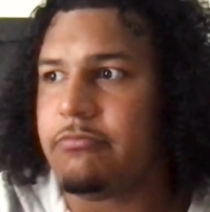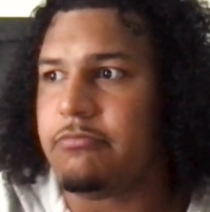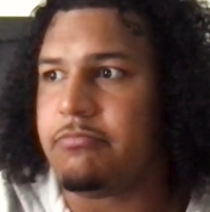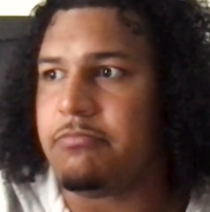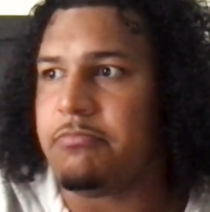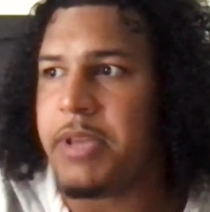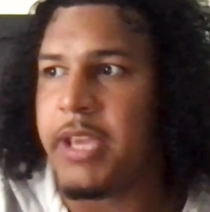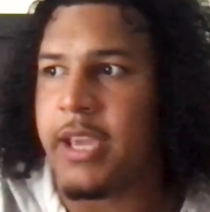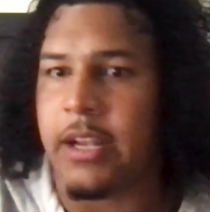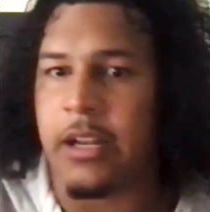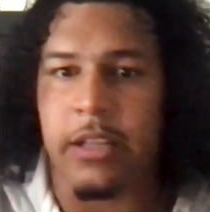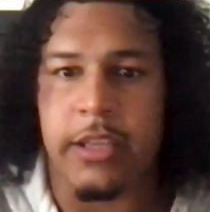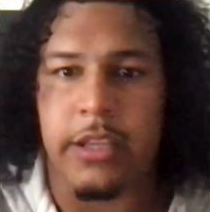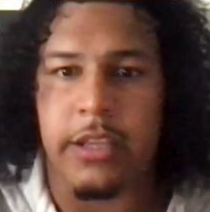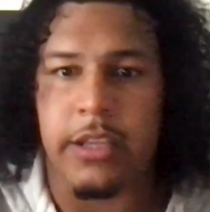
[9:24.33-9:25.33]
being in the
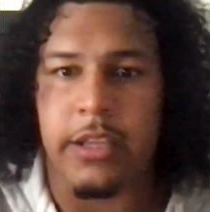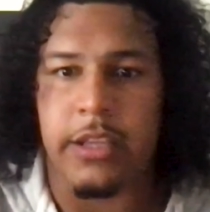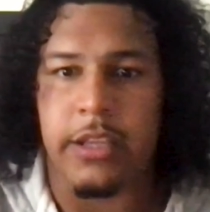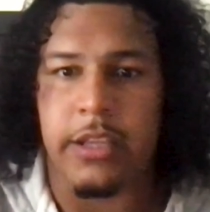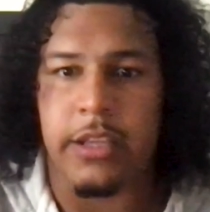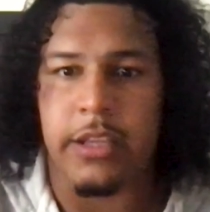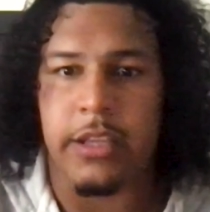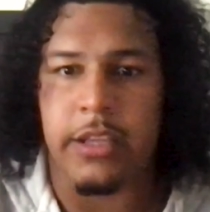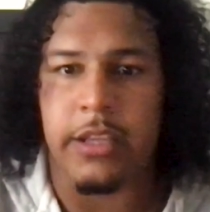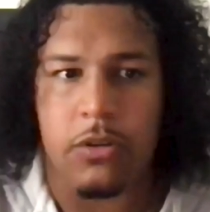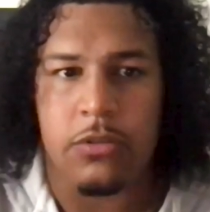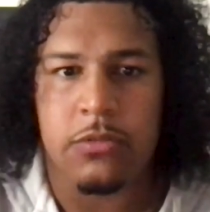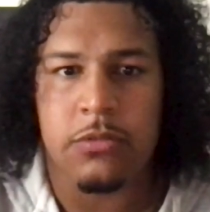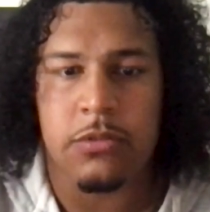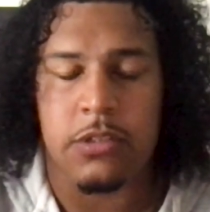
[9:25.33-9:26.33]
leader
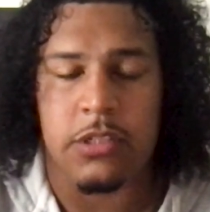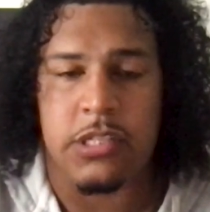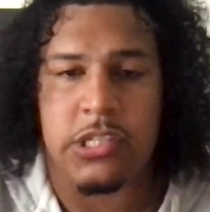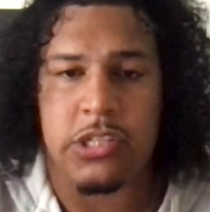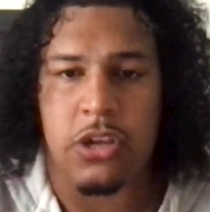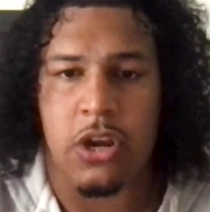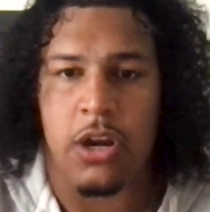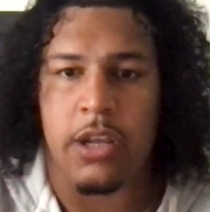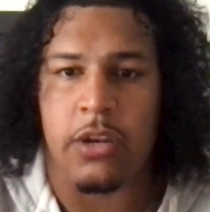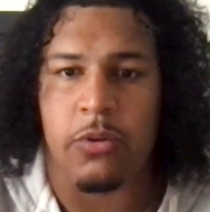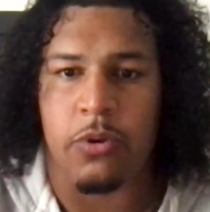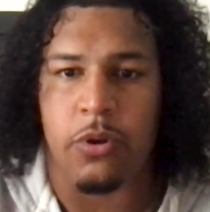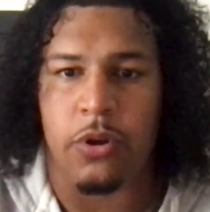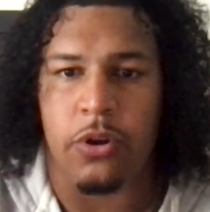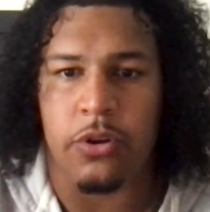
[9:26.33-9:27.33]
leadership role, in the
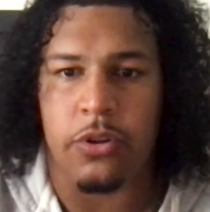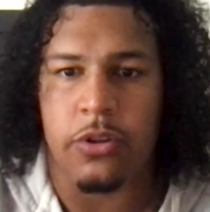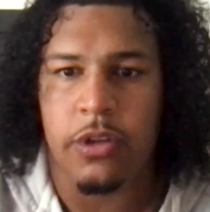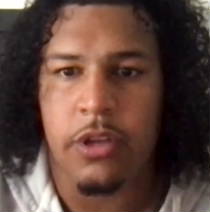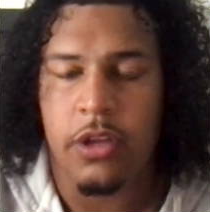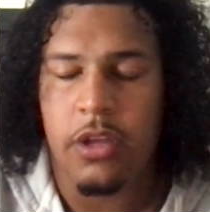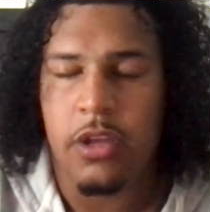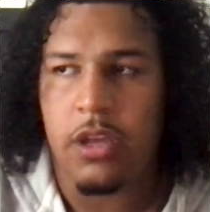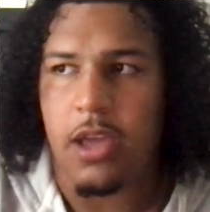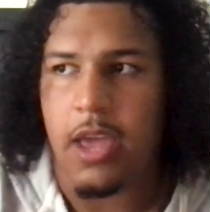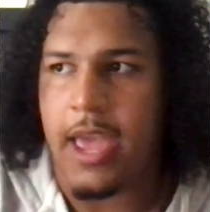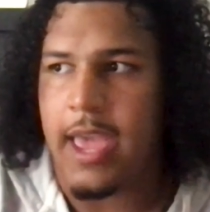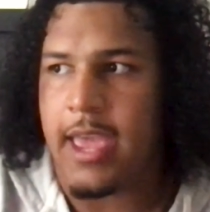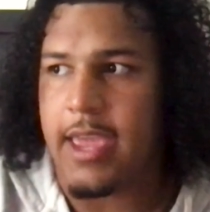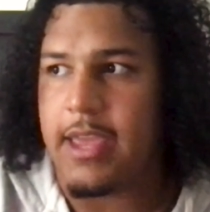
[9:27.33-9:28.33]
starting role,
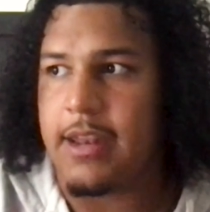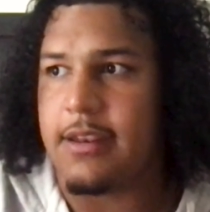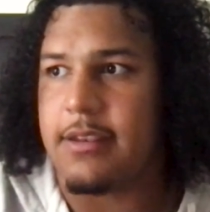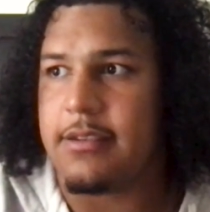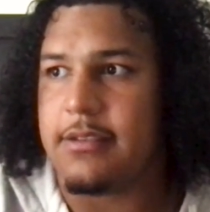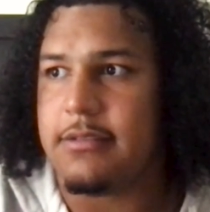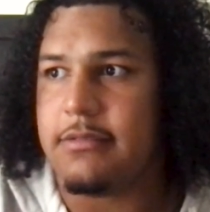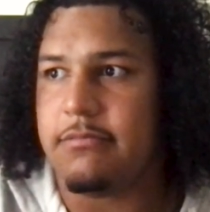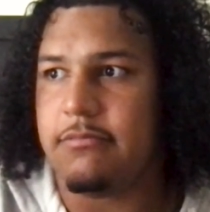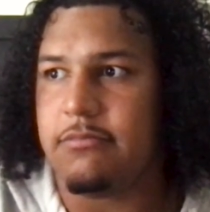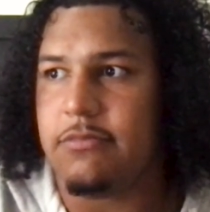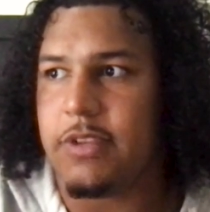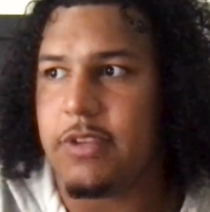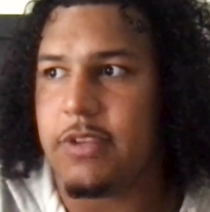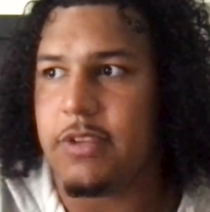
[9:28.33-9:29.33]
and
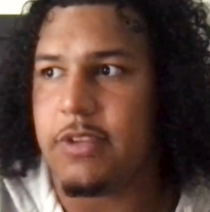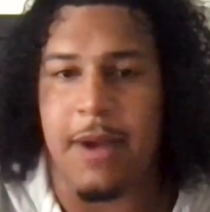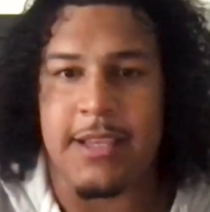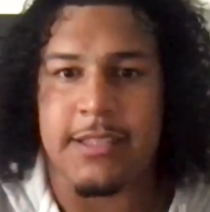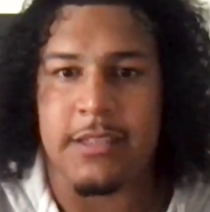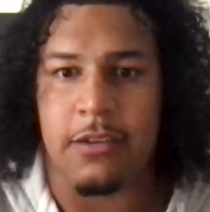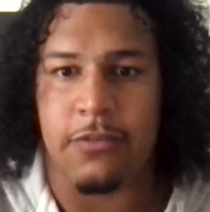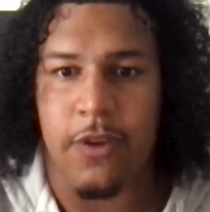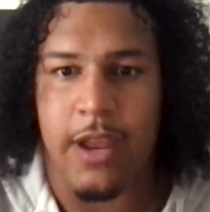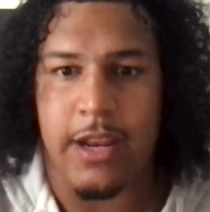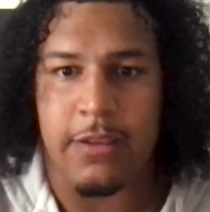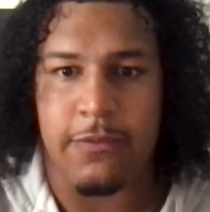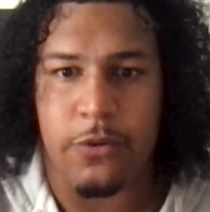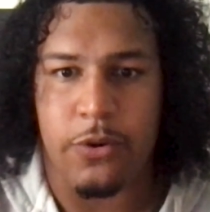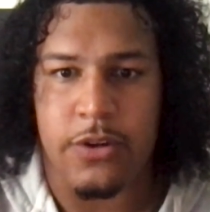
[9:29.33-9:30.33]
getting myself ready
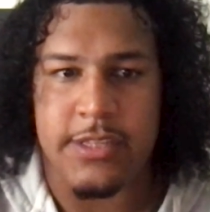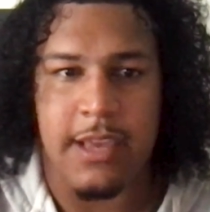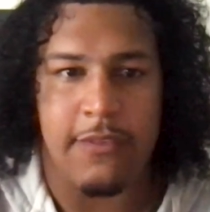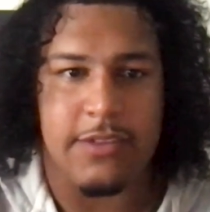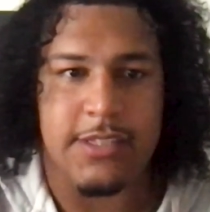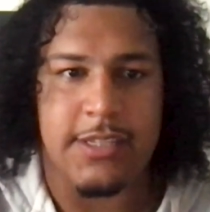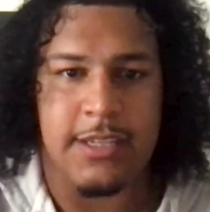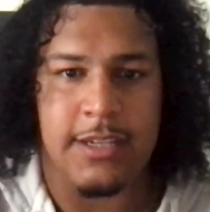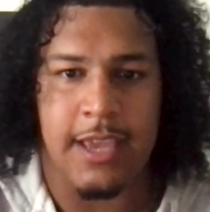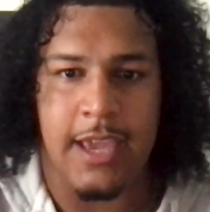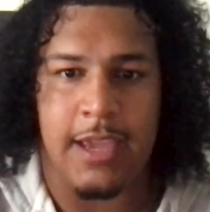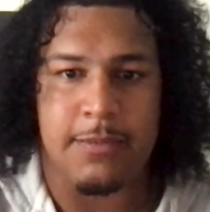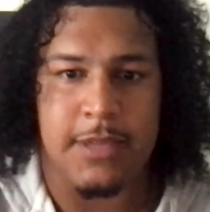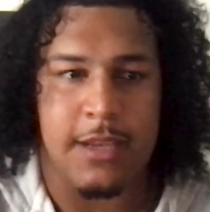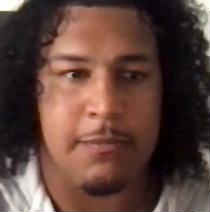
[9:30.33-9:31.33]
for 17
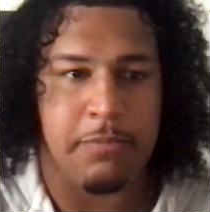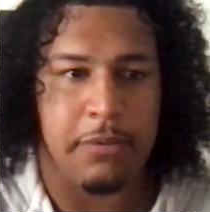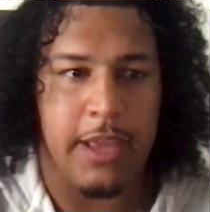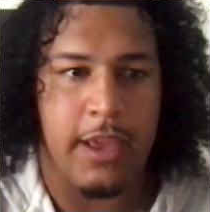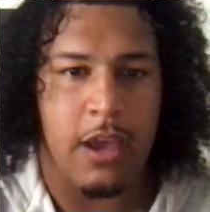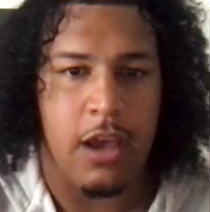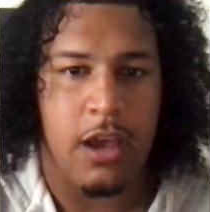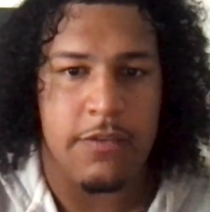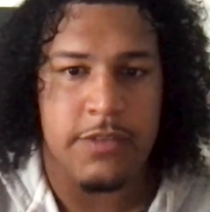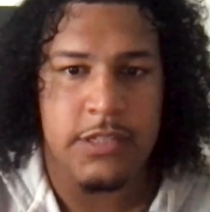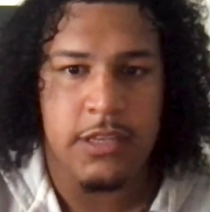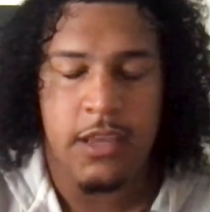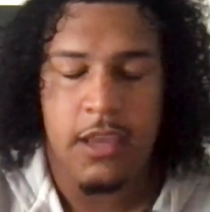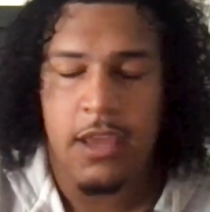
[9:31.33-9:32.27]
games and playoffs.